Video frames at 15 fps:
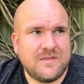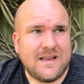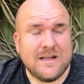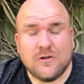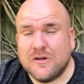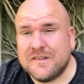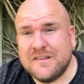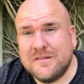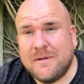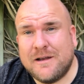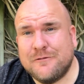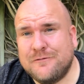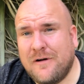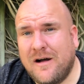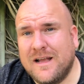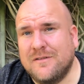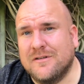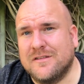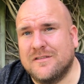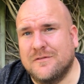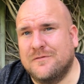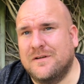It costs us about
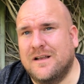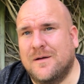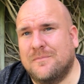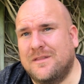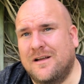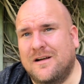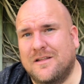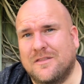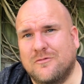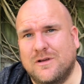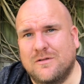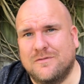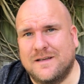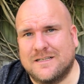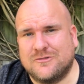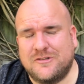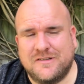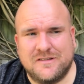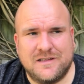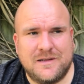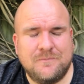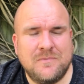£5 to fill up the i3 with
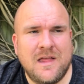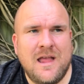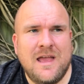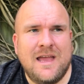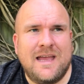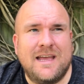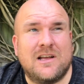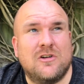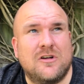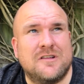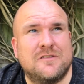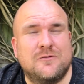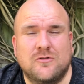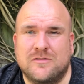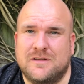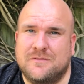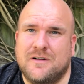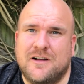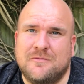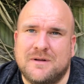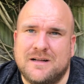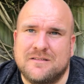electricity. It costs
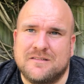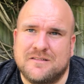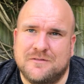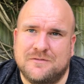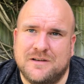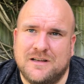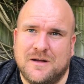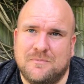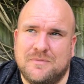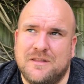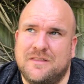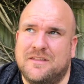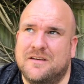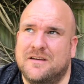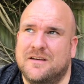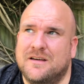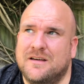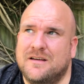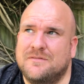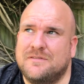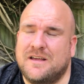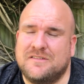£45 to fill up
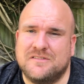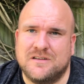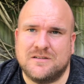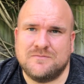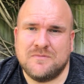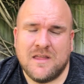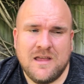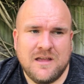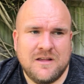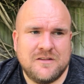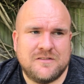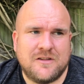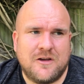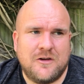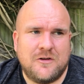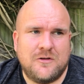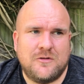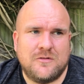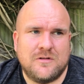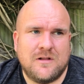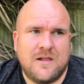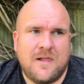the Fiesta.
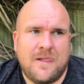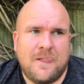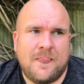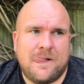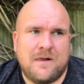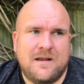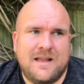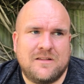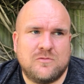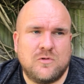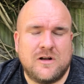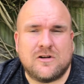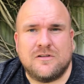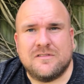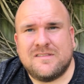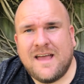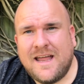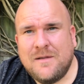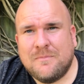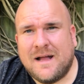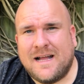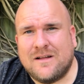So let's work on
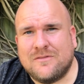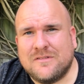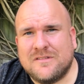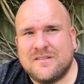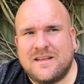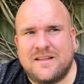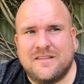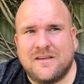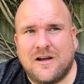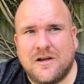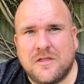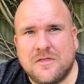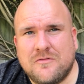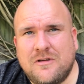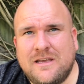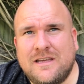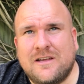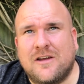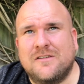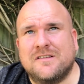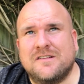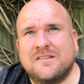£10 in the i3
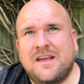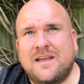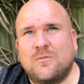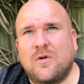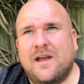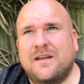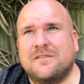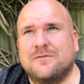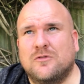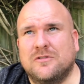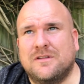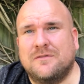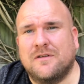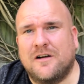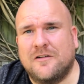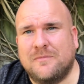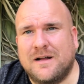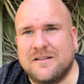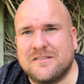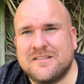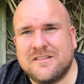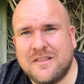goes the same way as
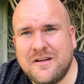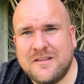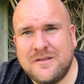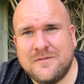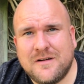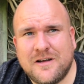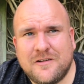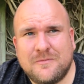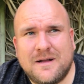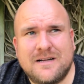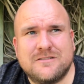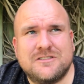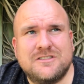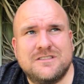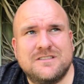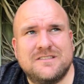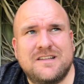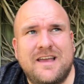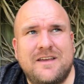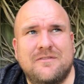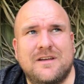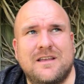£45. So it's £35
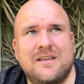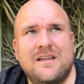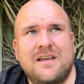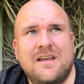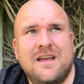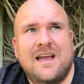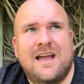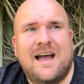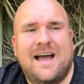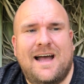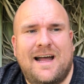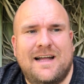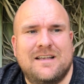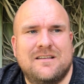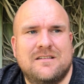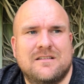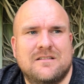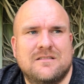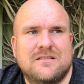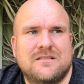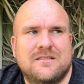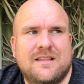saving, and
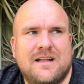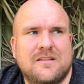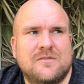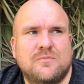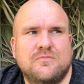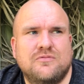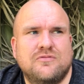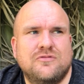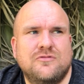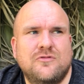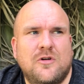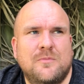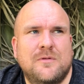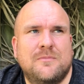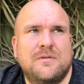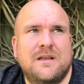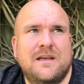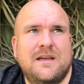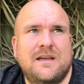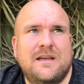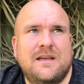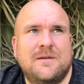that's
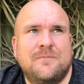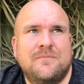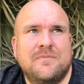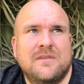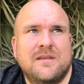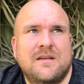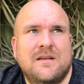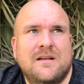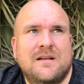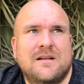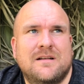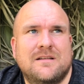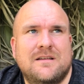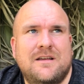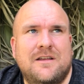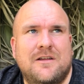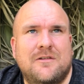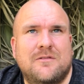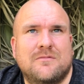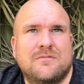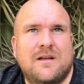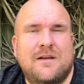probably,
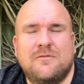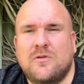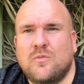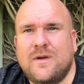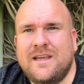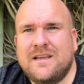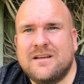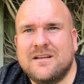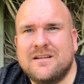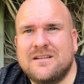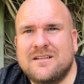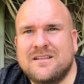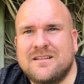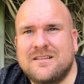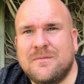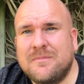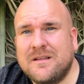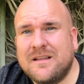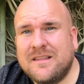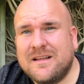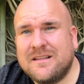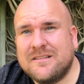every week, something
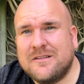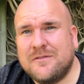like that.